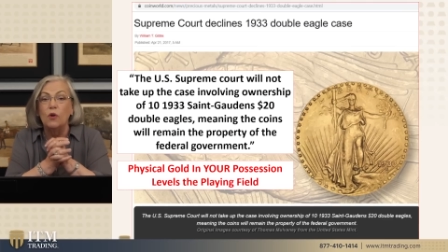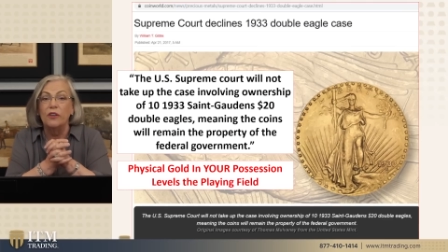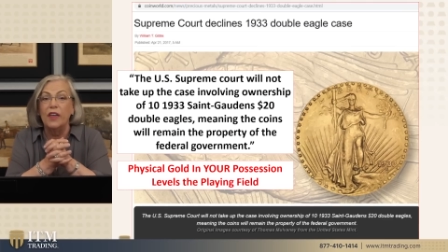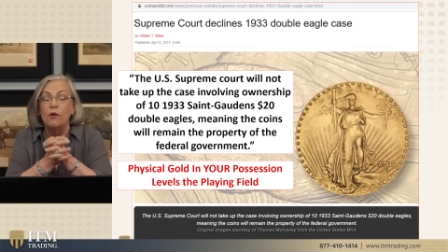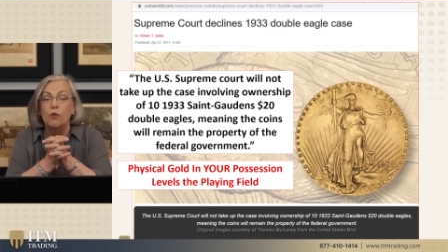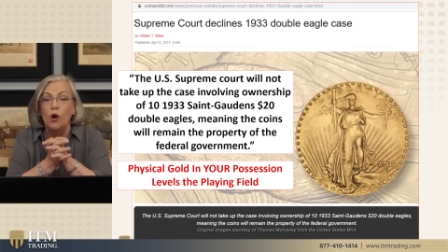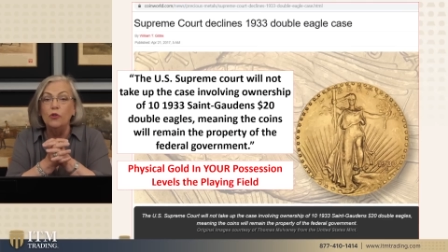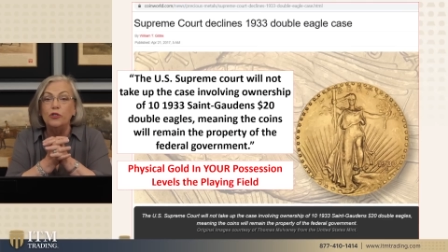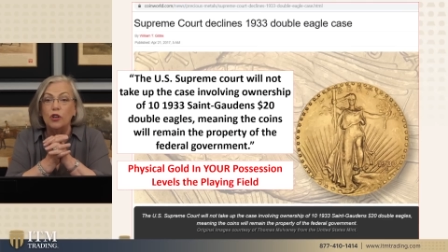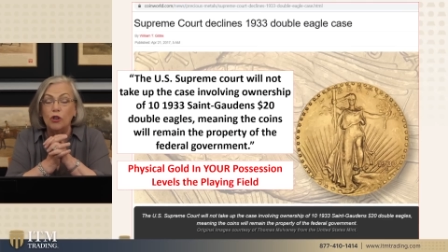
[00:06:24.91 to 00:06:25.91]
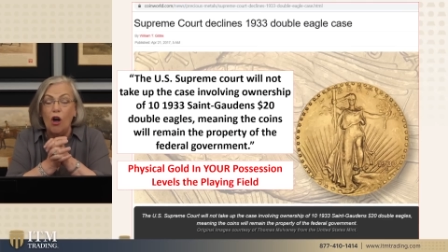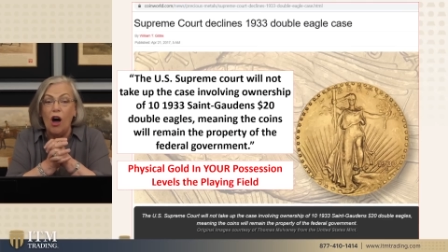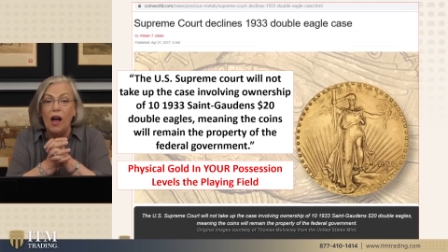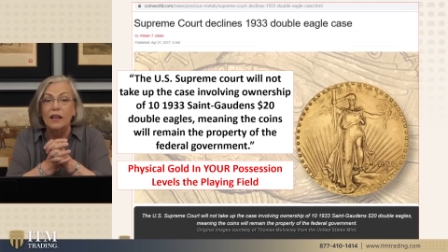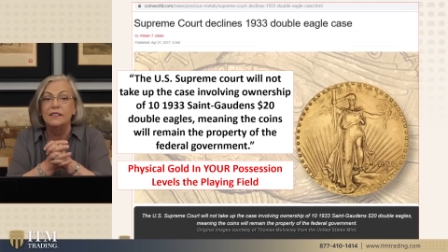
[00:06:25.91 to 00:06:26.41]
where they wrote the
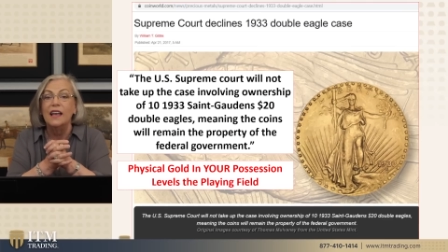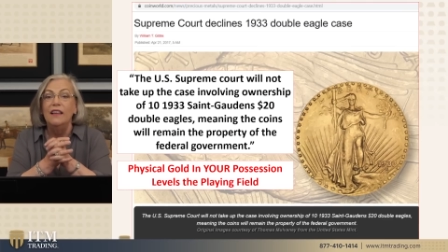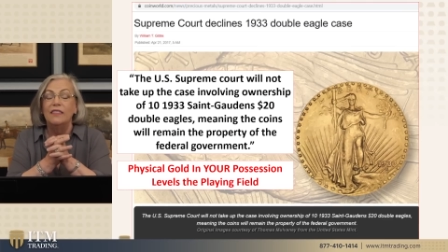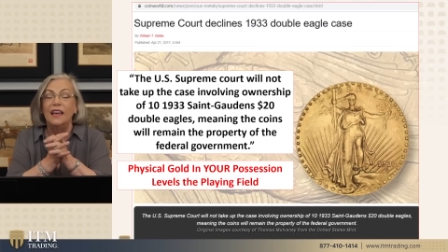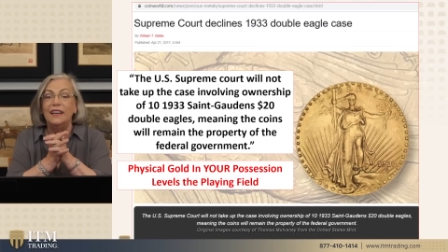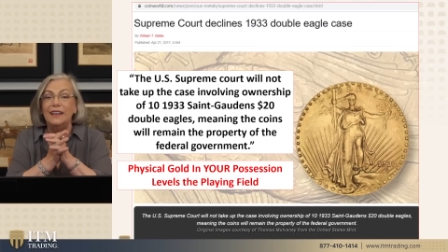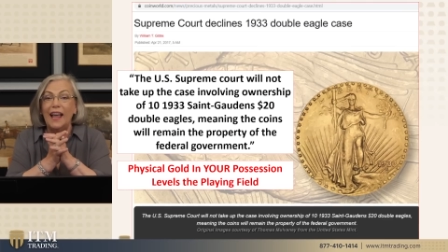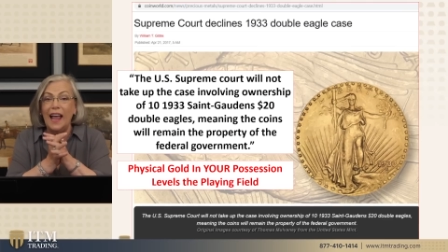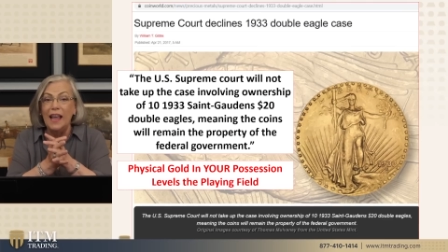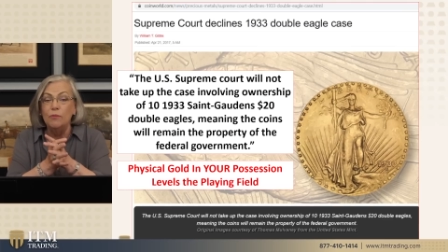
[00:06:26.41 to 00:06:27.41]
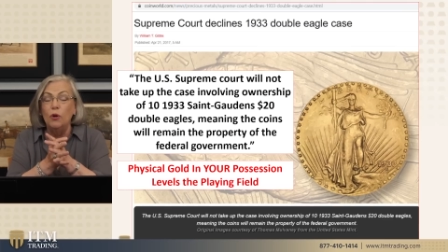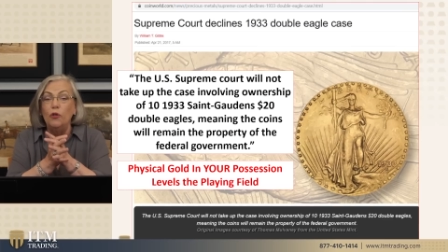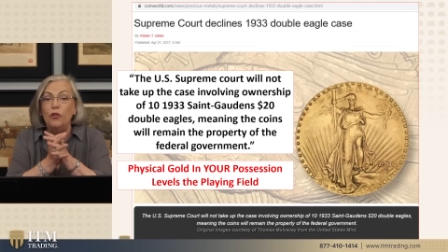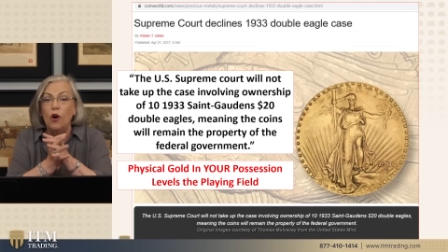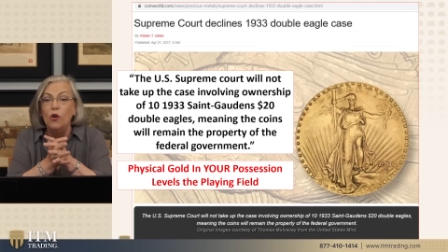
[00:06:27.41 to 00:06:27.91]
laws that
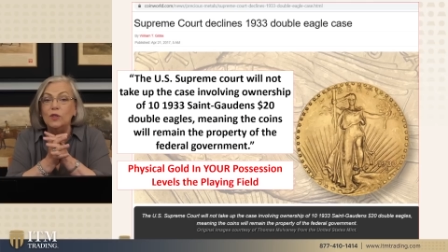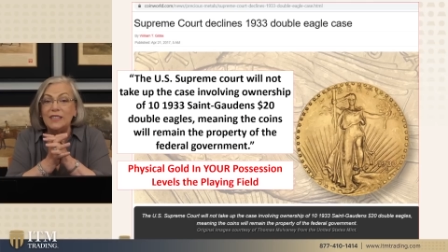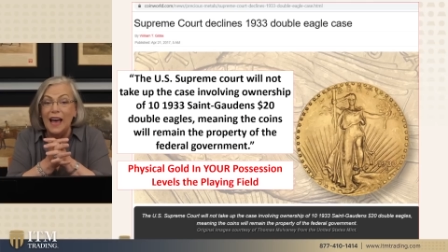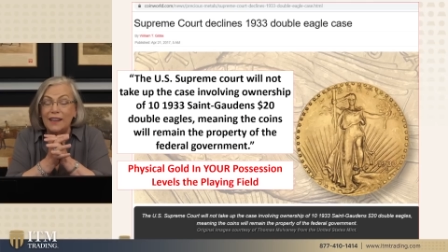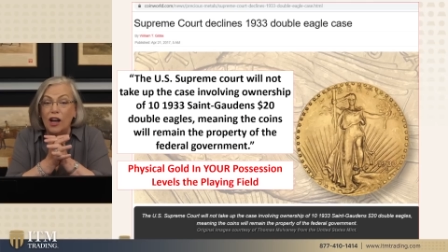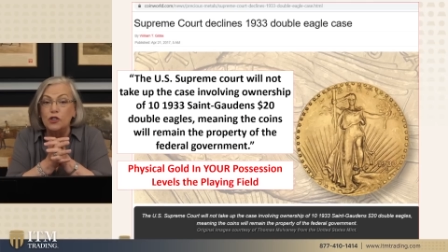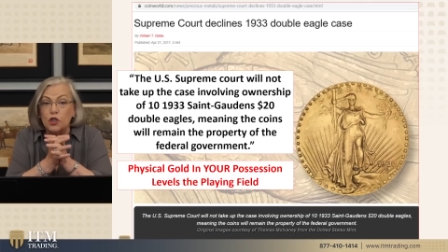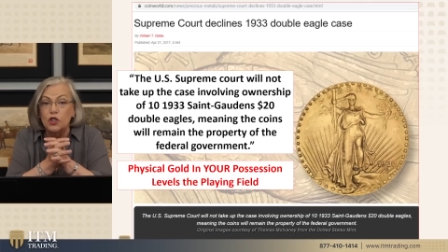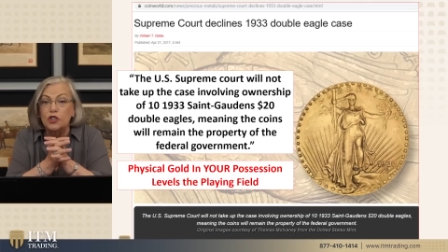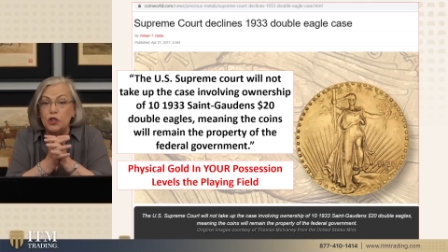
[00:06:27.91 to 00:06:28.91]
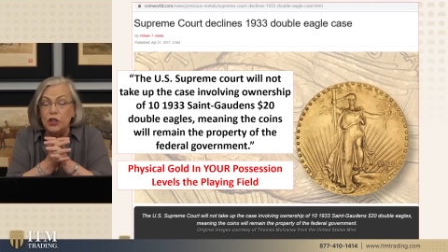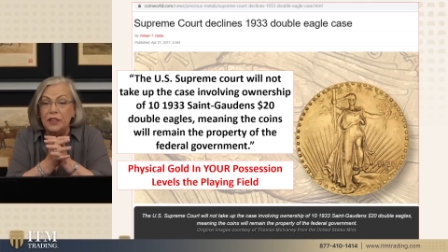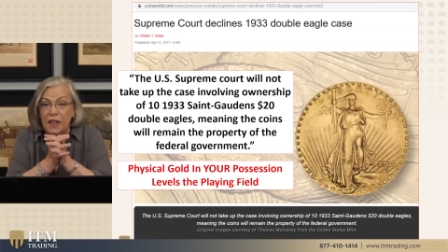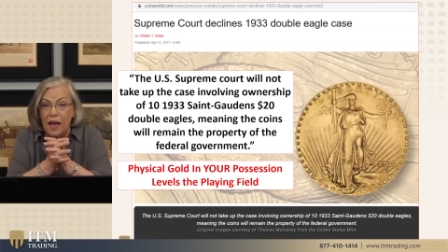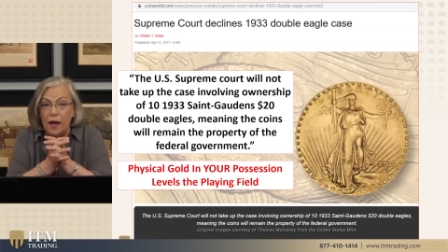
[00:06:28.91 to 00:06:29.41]
enabled those that
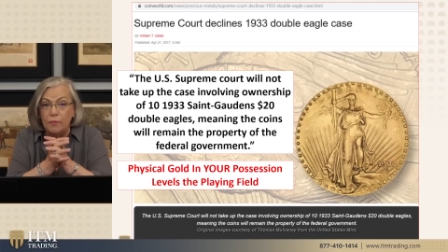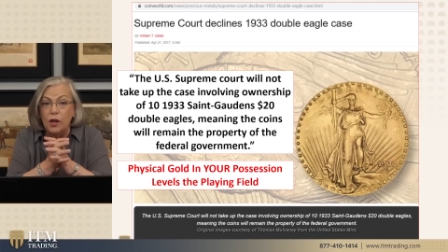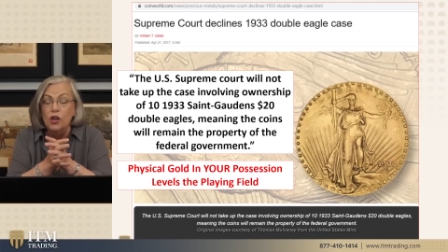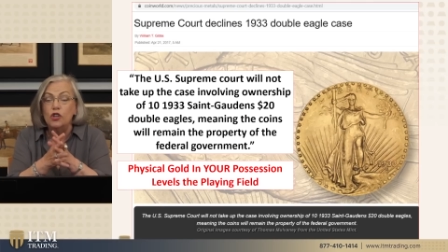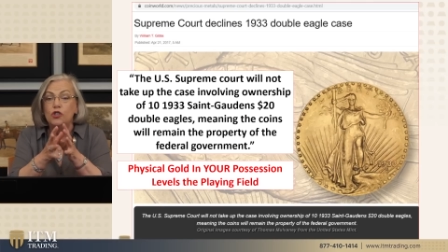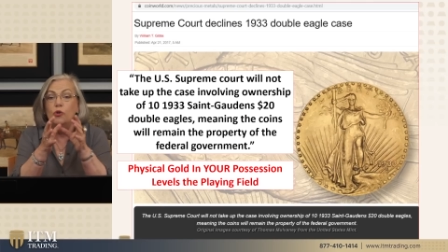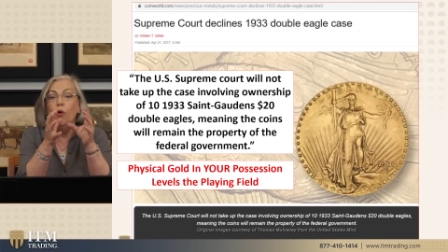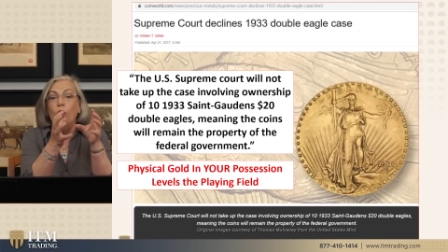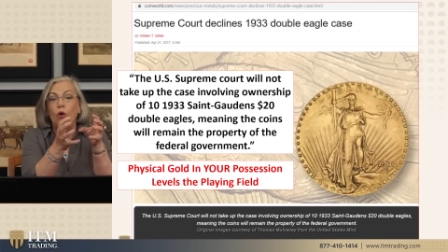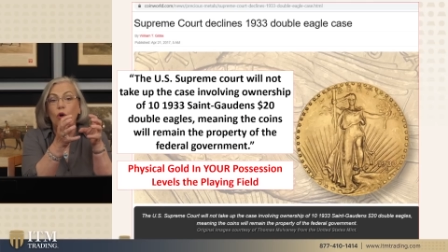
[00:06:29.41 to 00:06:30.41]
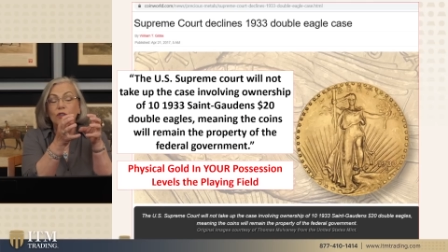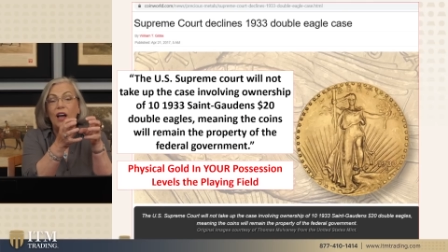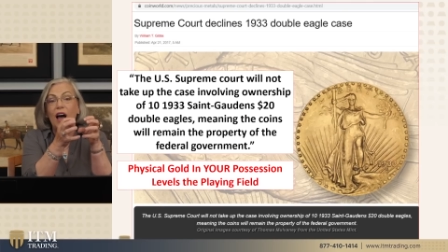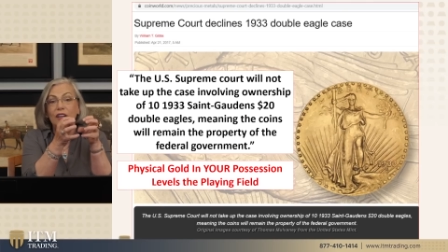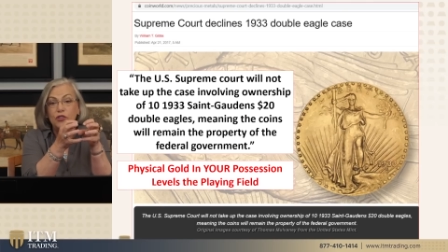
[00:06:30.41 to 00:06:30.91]
understood them to hold
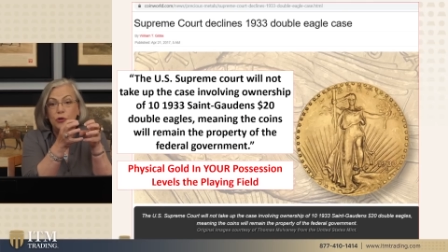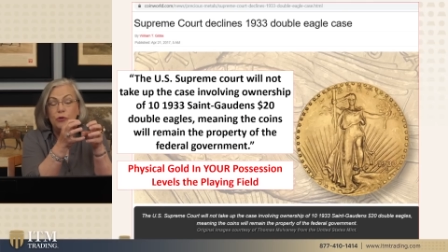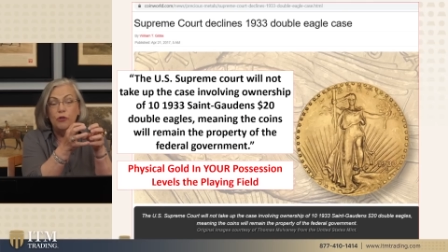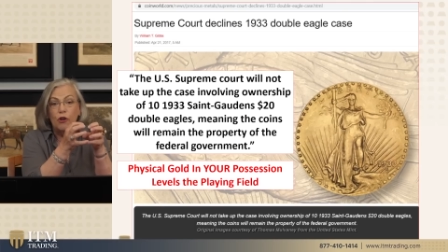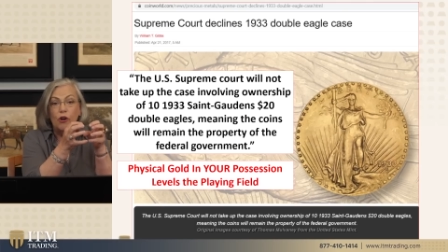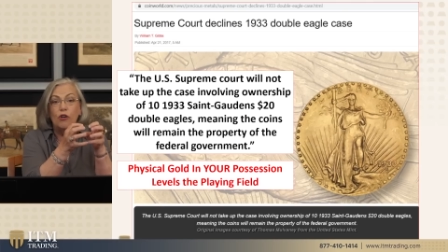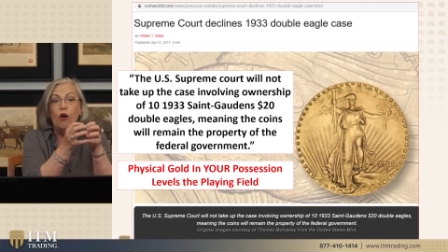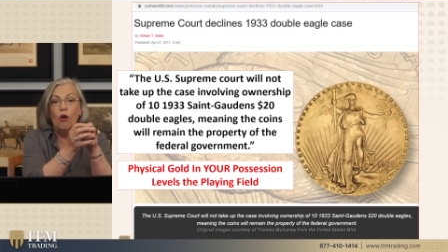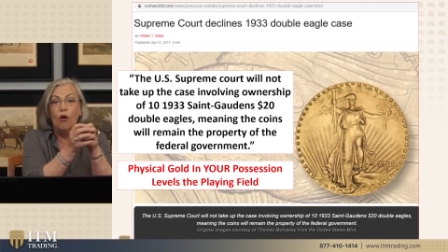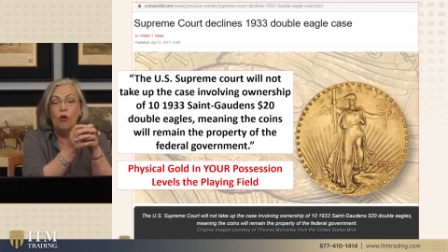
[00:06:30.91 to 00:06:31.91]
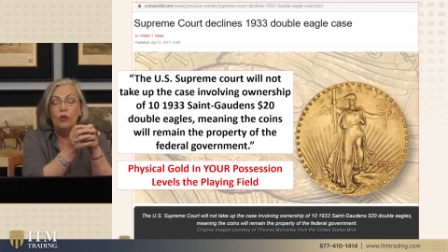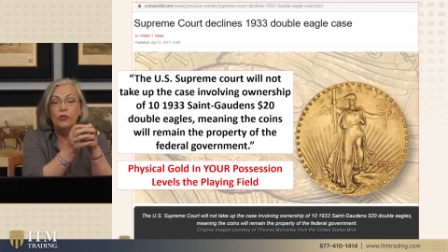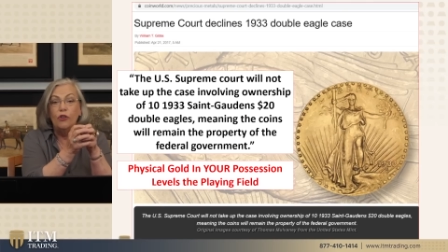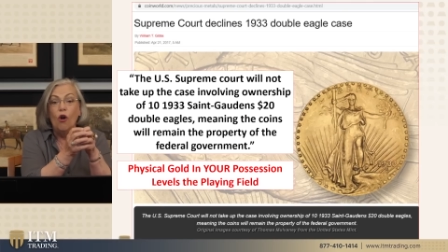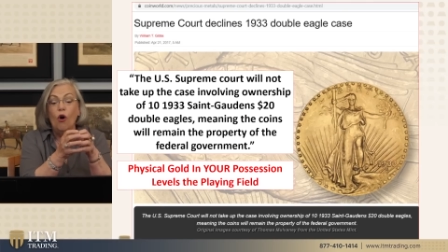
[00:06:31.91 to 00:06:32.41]
on to their
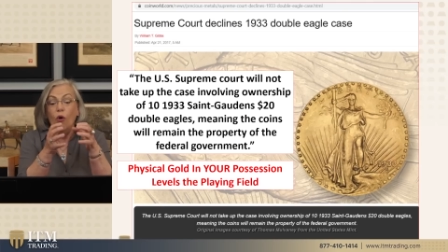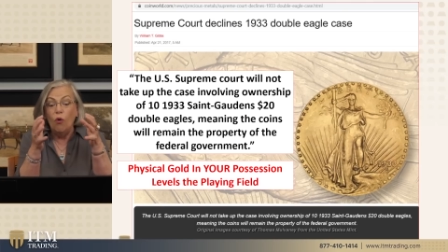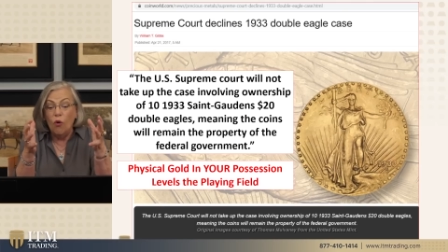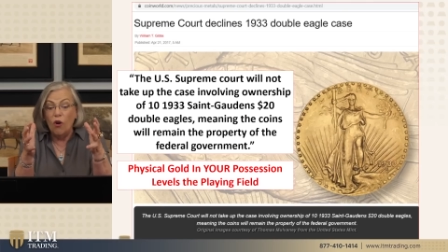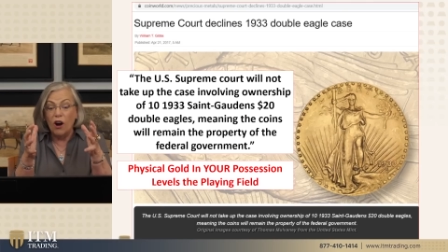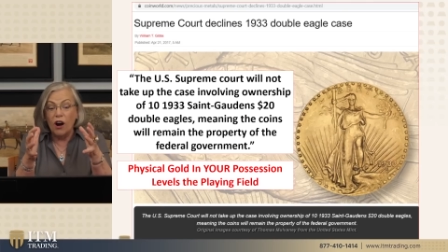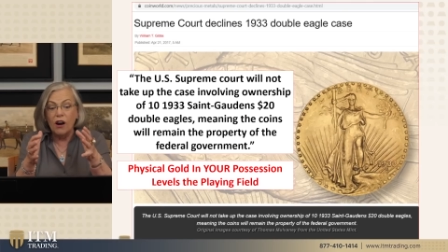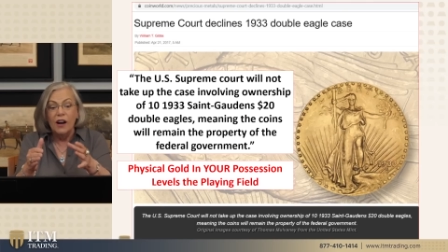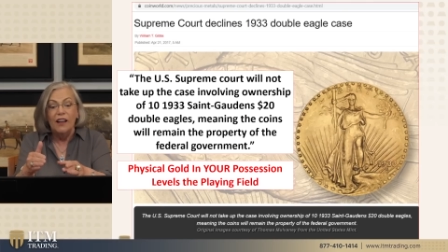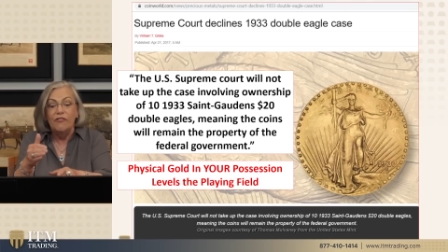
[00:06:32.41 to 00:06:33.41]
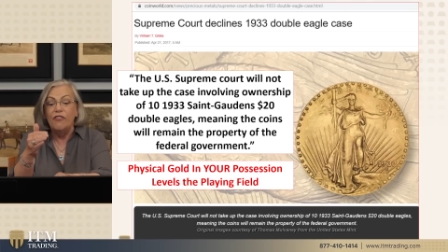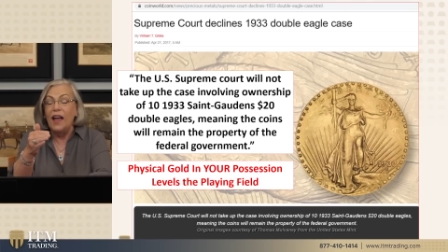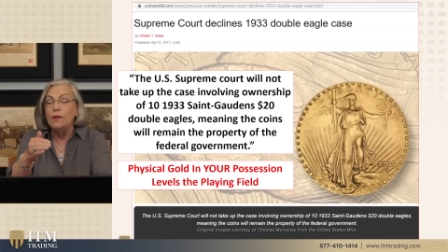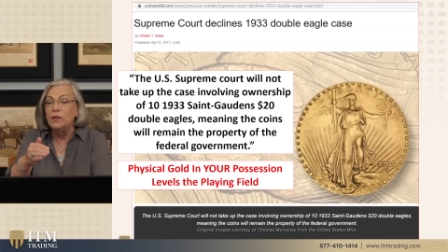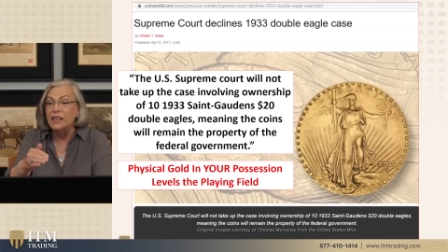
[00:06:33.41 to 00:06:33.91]
goals or
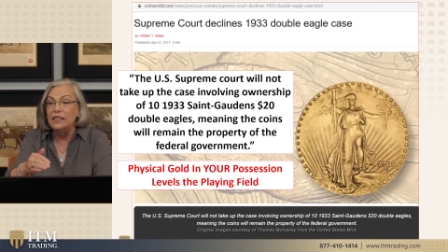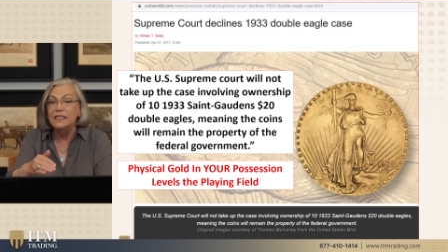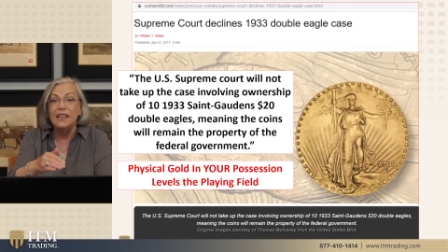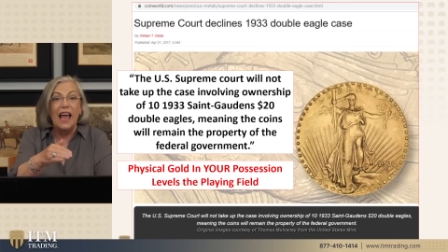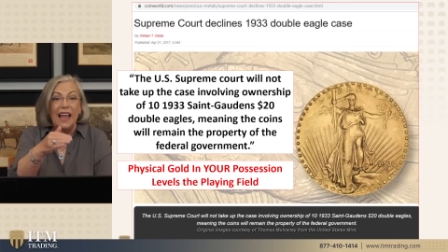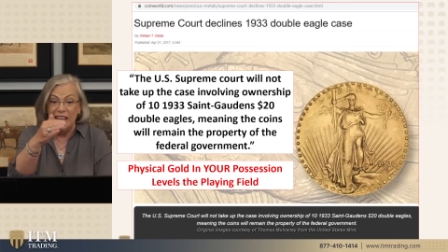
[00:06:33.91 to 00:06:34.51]
families